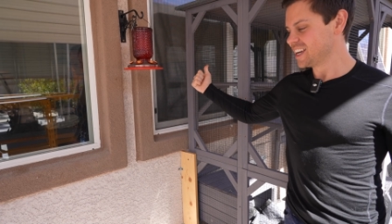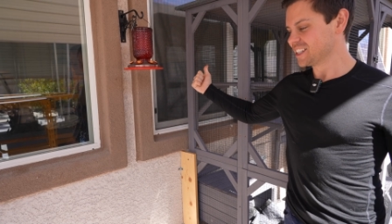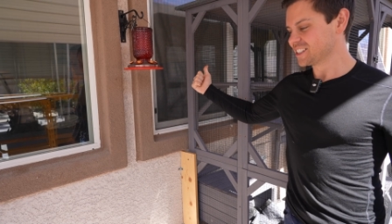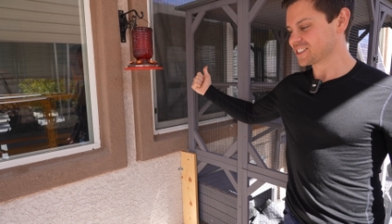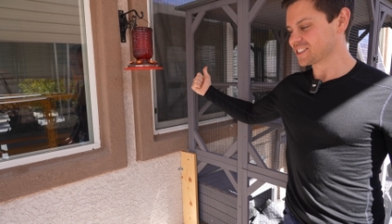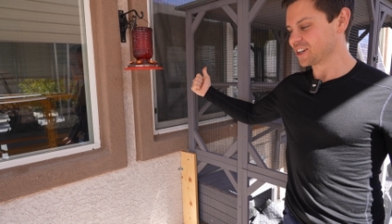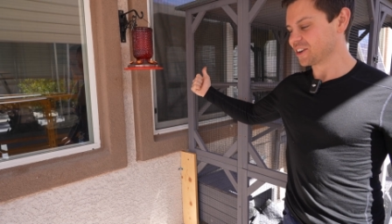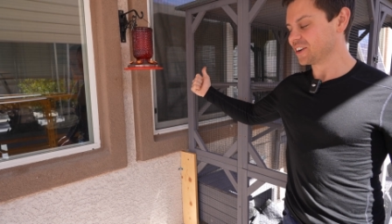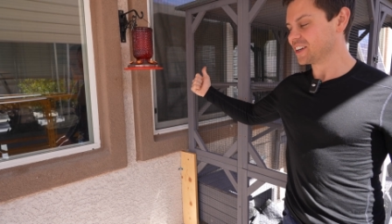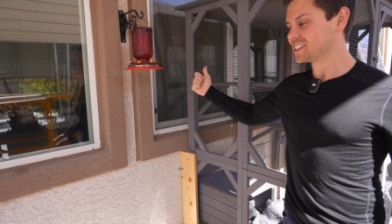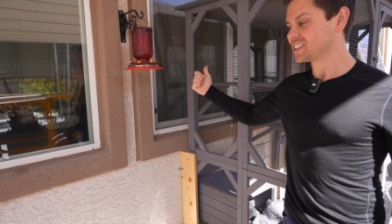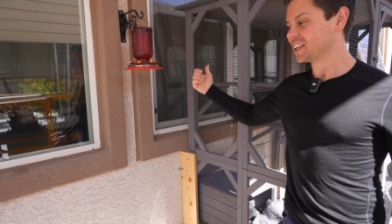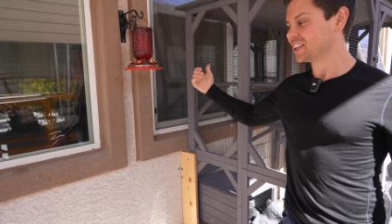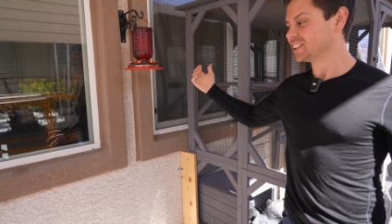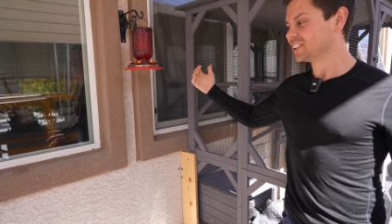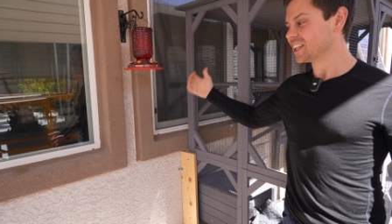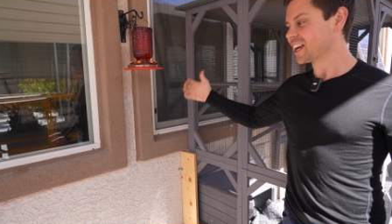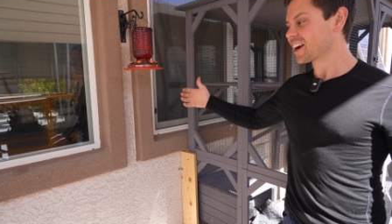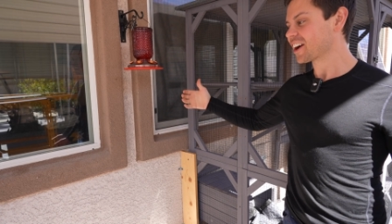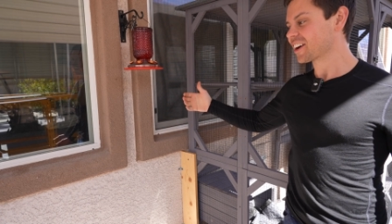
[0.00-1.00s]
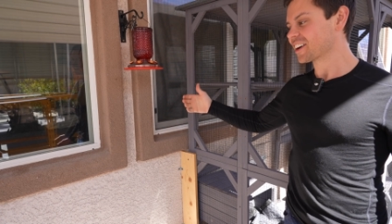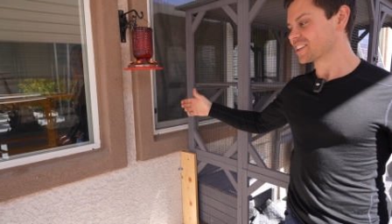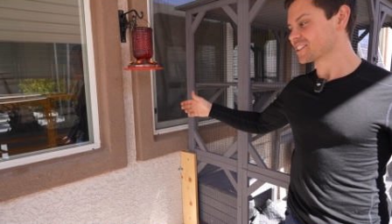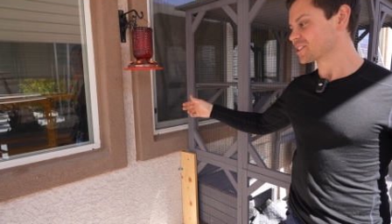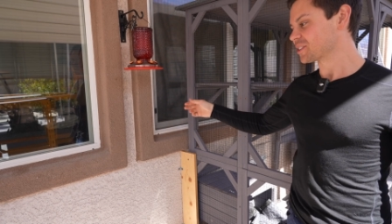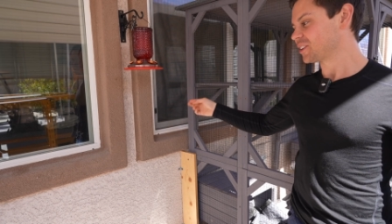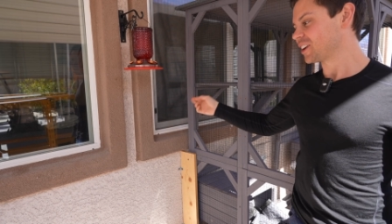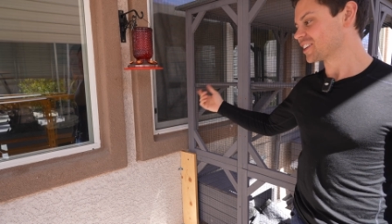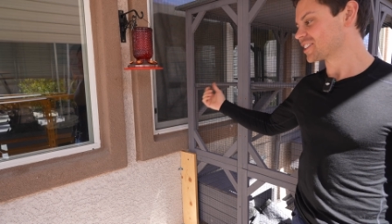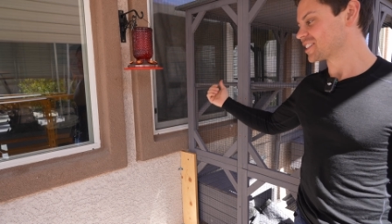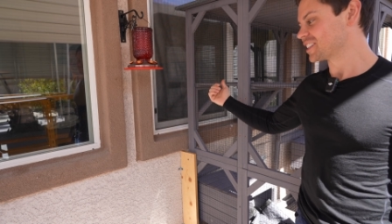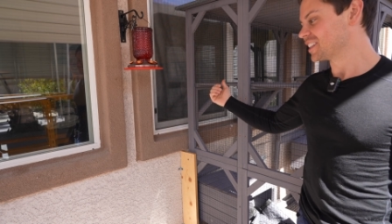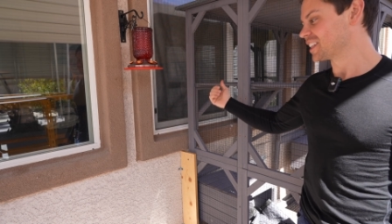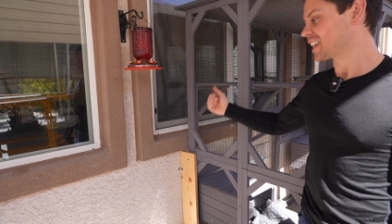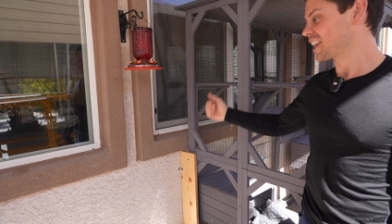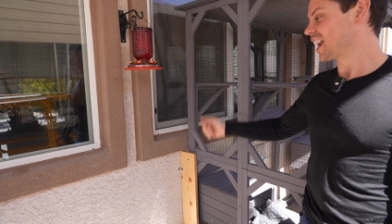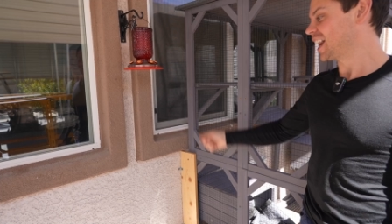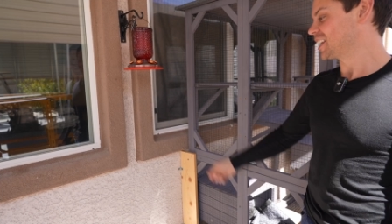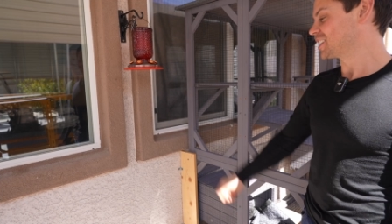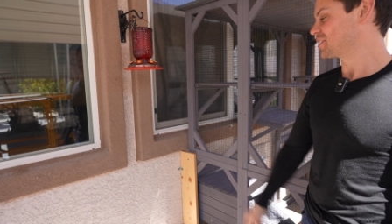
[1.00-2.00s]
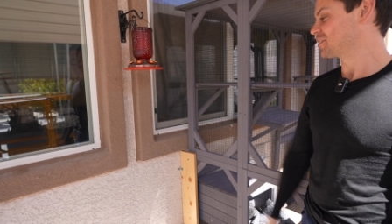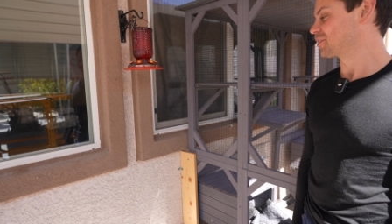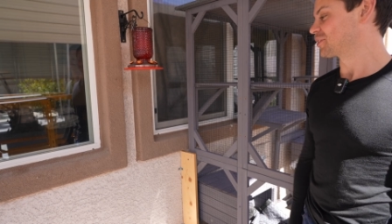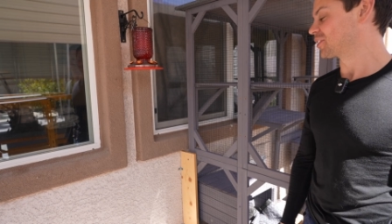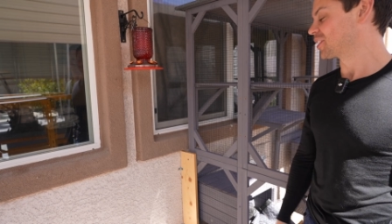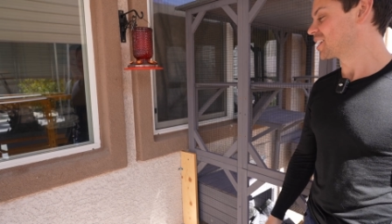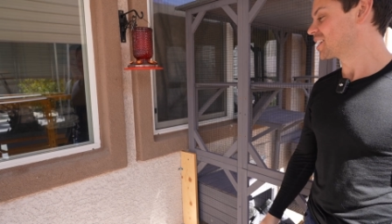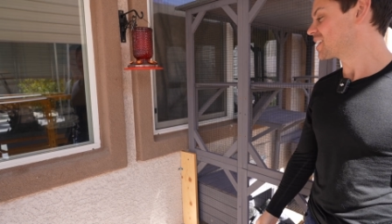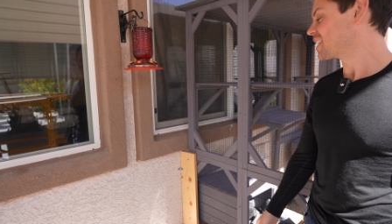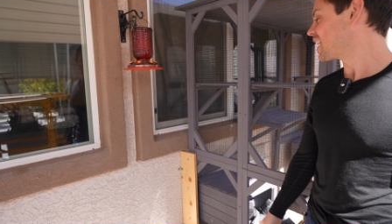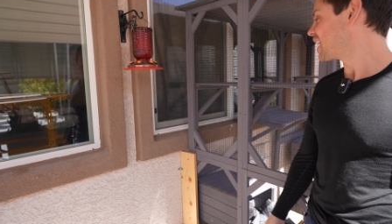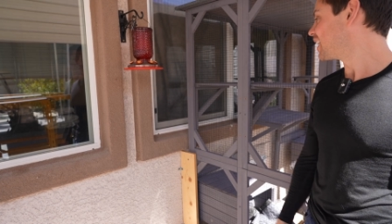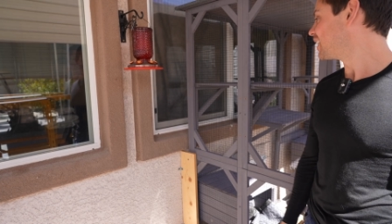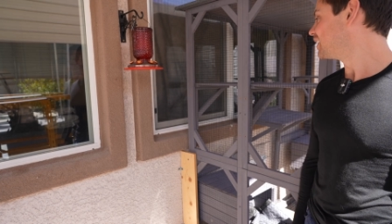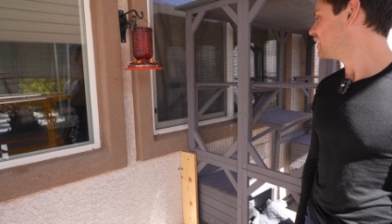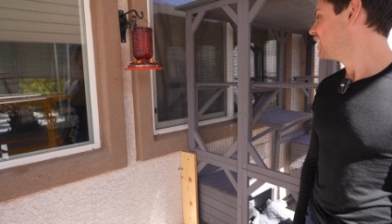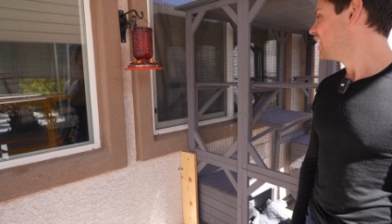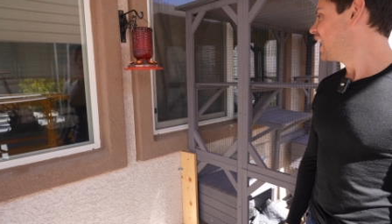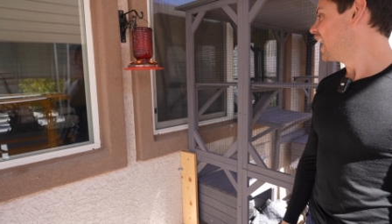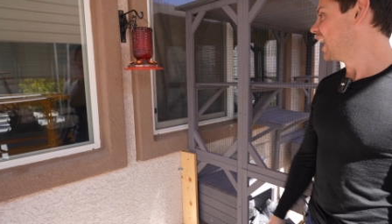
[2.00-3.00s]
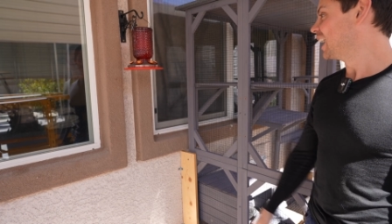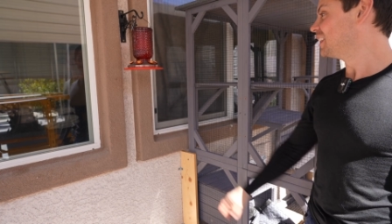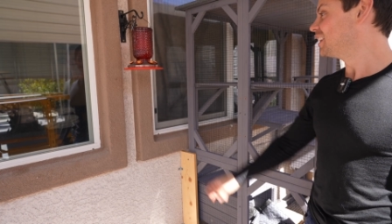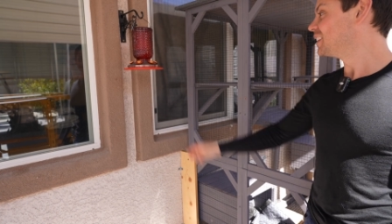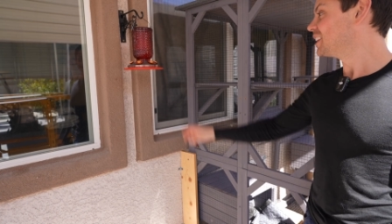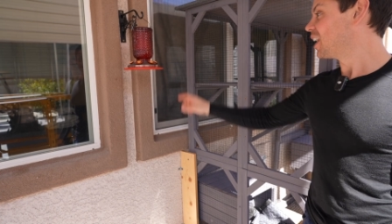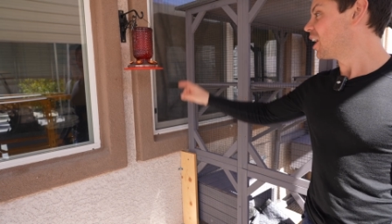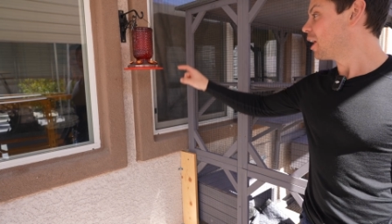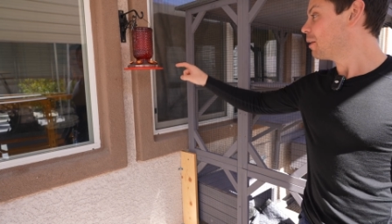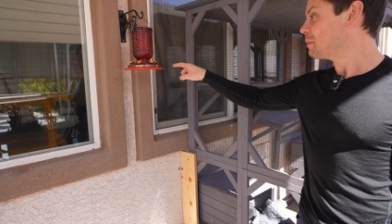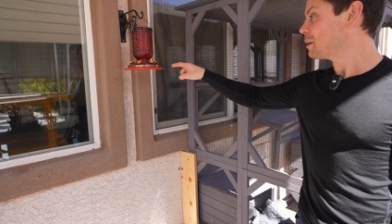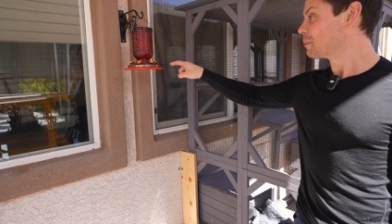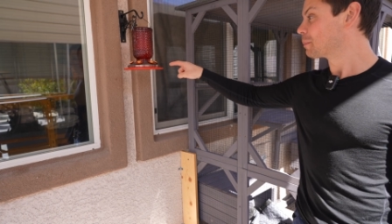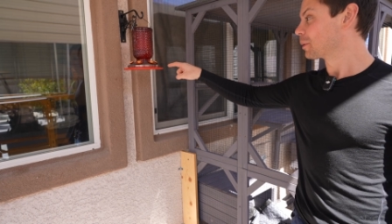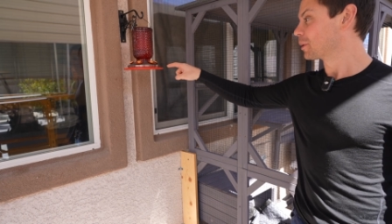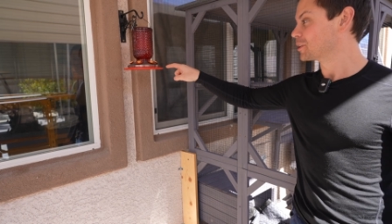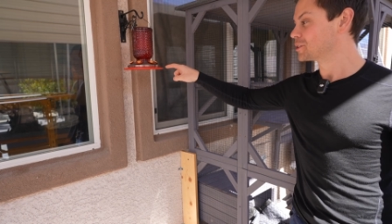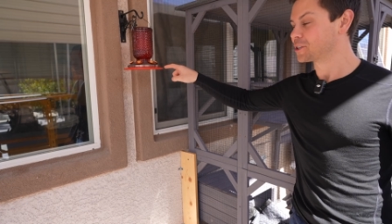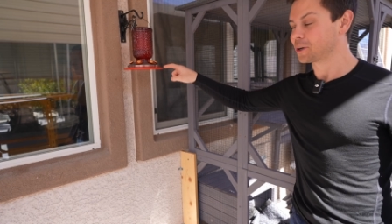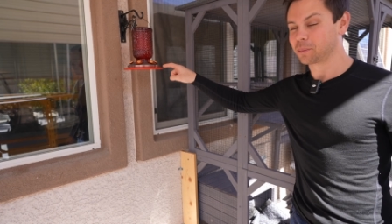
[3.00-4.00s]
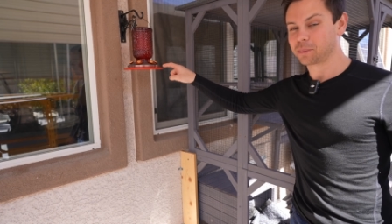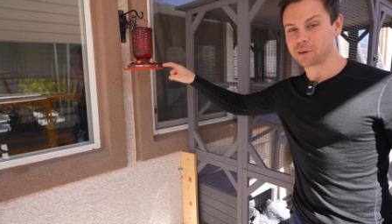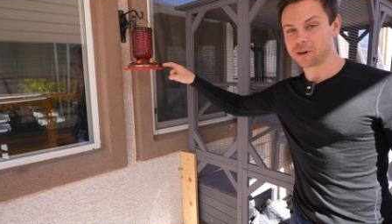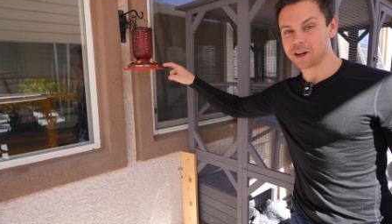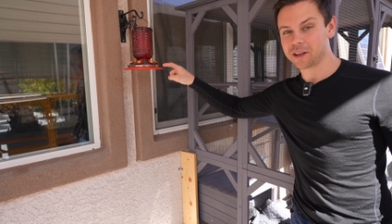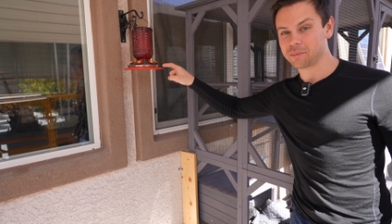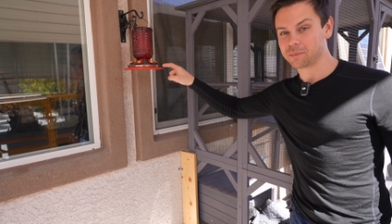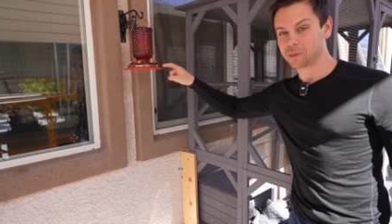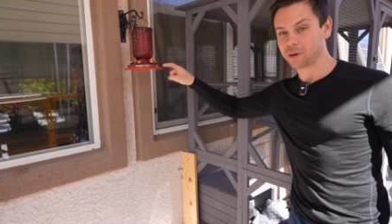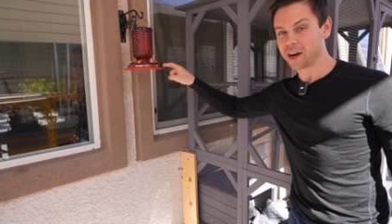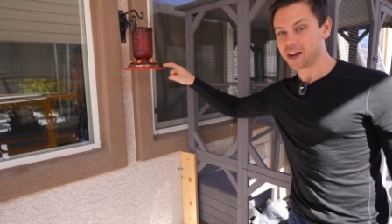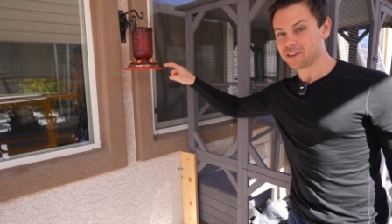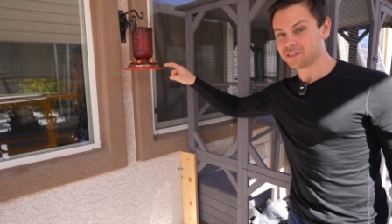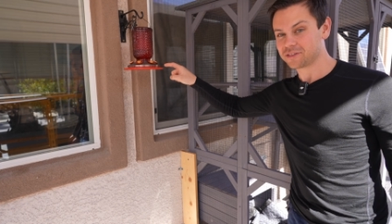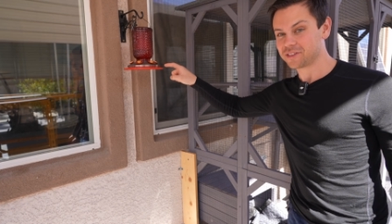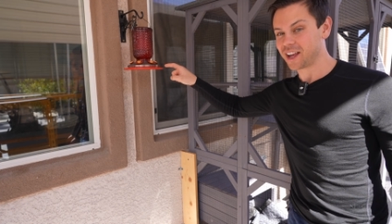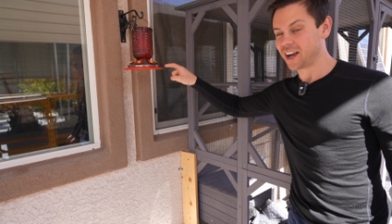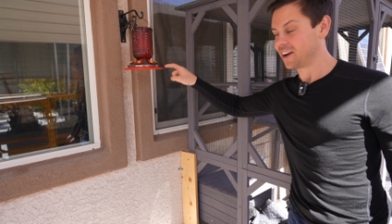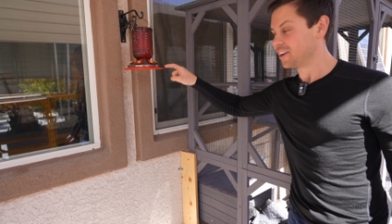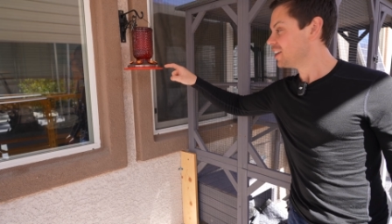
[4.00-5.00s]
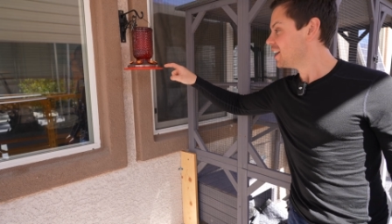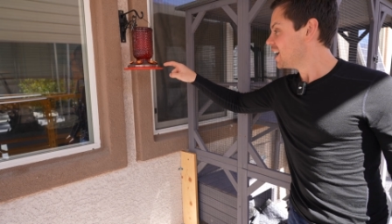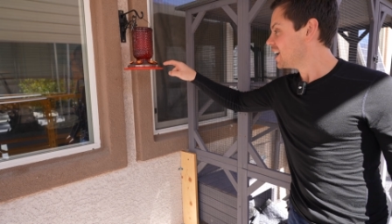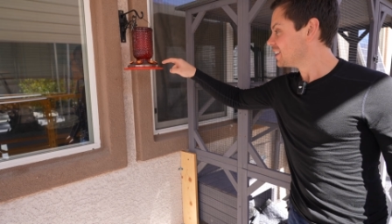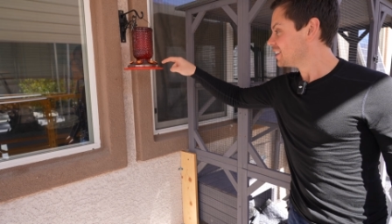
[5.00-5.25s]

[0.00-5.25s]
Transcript: So it's hilarious watching the cats freak out. And then the hummingbirds are pretty brave now.